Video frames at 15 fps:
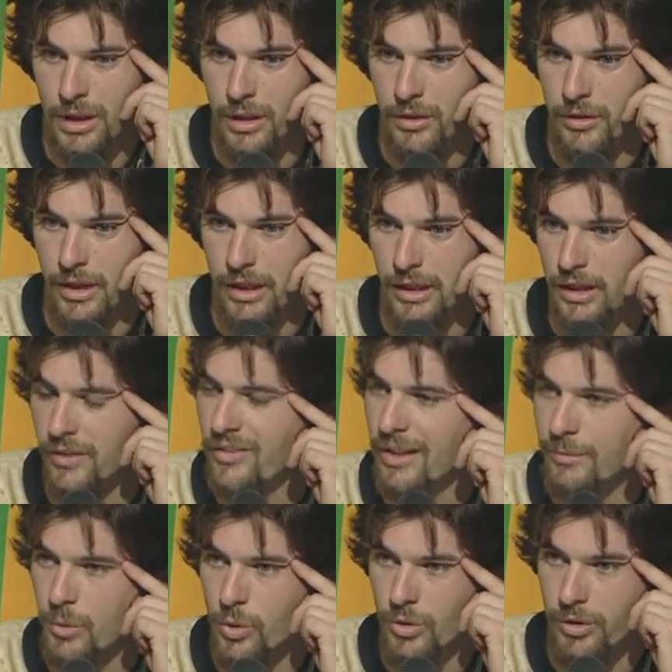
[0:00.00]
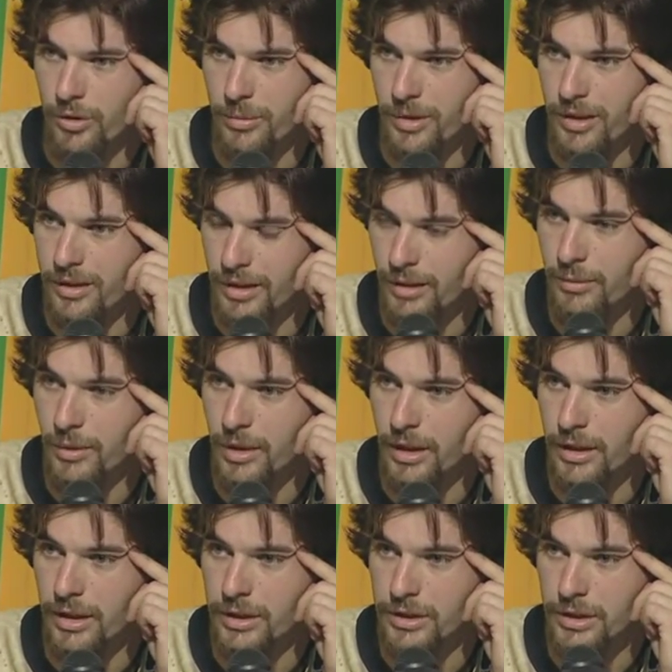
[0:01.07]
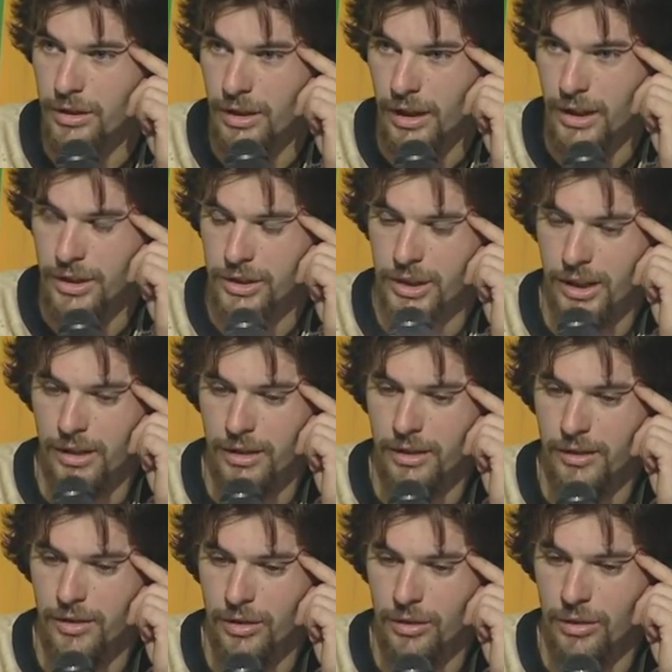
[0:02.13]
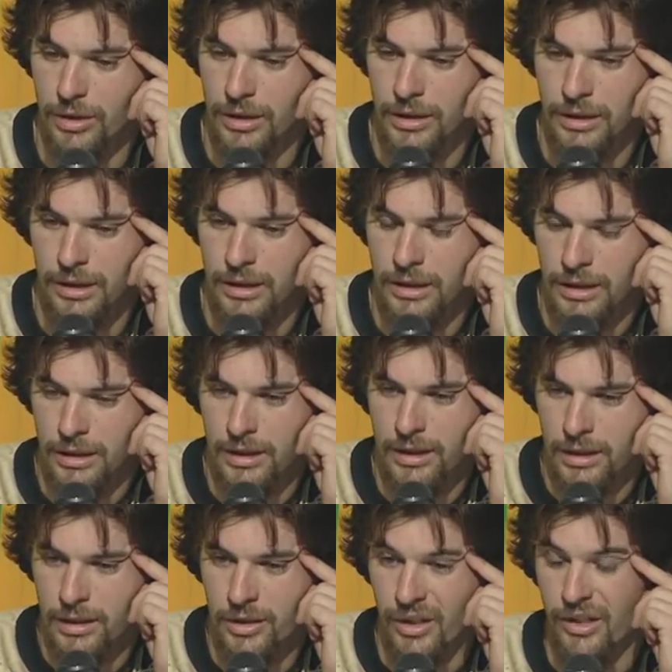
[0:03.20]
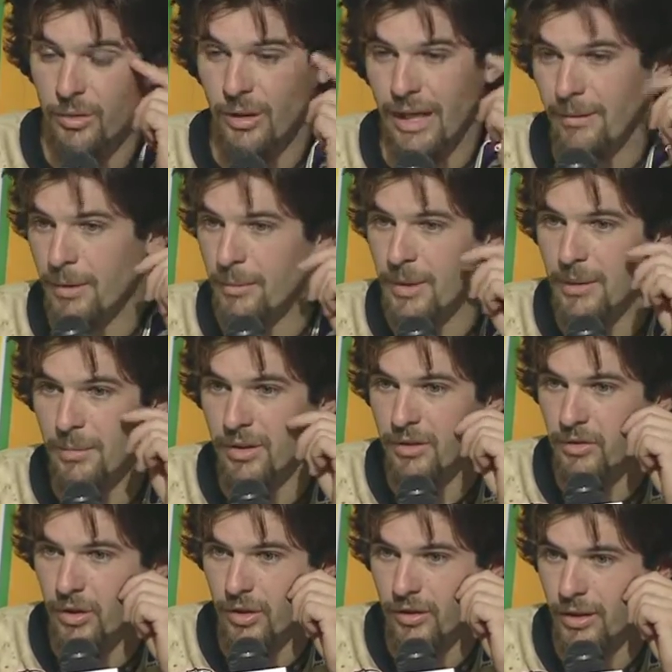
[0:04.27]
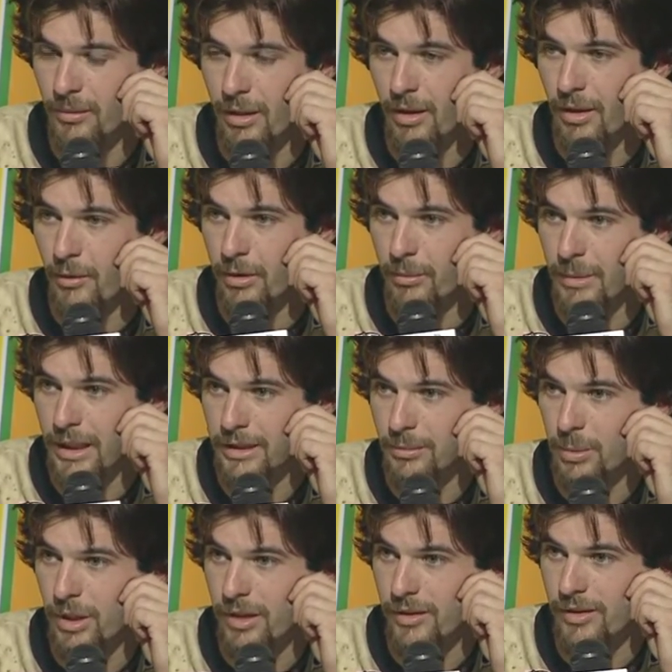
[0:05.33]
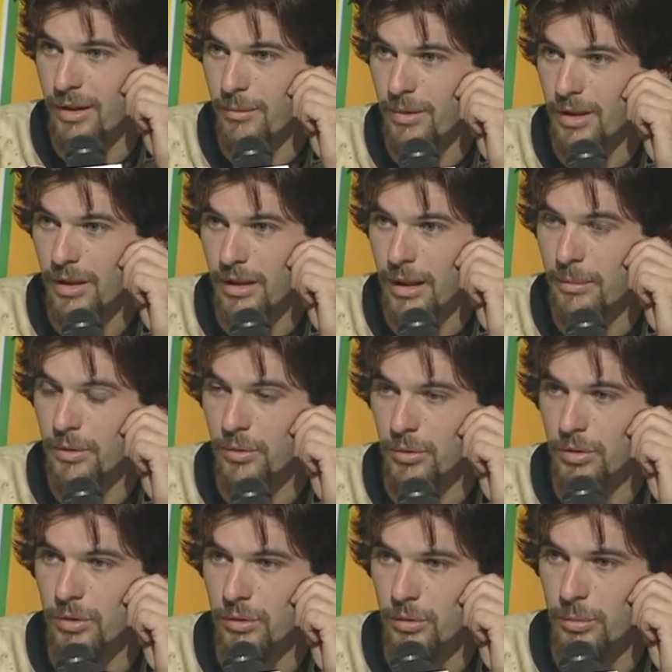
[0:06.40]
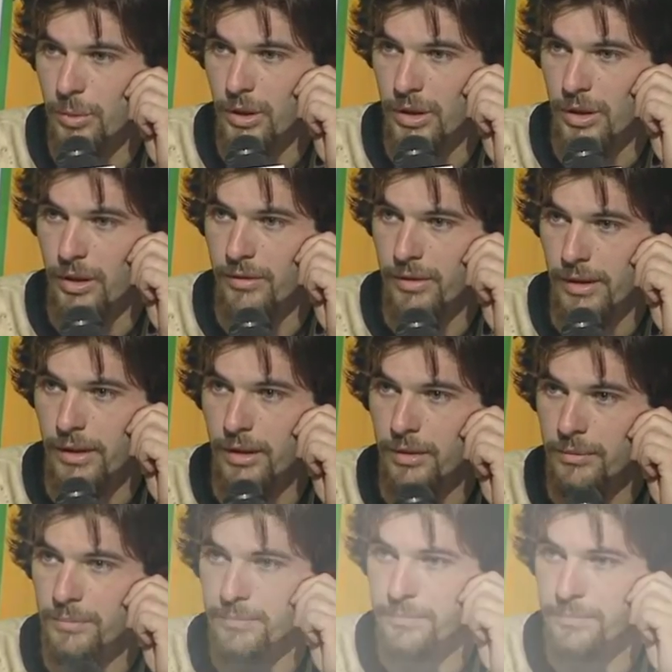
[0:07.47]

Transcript: he's kind of in the same corner as me. I was like, wow, I got a shot at this. So, you know, that's what happened to me. But as far as him, I would imagine probably the same thing. My lappers were pretty tough out there.